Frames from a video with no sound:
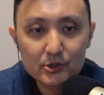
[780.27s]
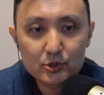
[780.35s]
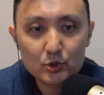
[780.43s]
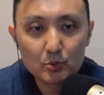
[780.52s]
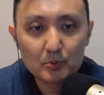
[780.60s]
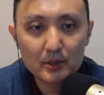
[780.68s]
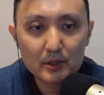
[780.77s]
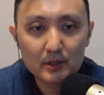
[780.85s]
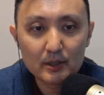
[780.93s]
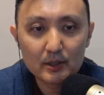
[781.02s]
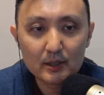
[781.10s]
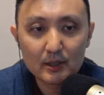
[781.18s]
should
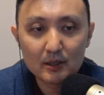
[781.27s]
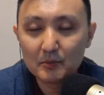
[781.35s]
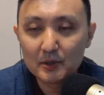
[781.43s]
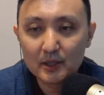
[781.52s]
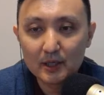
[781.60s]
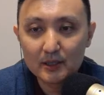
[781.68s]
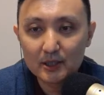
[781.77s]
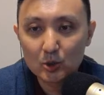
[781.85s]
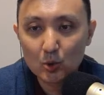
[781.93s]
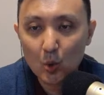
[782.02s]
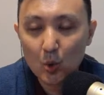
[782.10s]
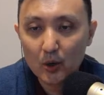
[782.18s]
be
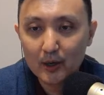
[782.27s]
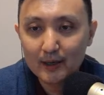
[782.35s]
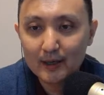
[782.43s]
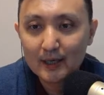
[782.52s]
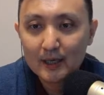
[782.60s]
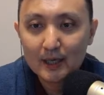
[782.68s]
eliminated, or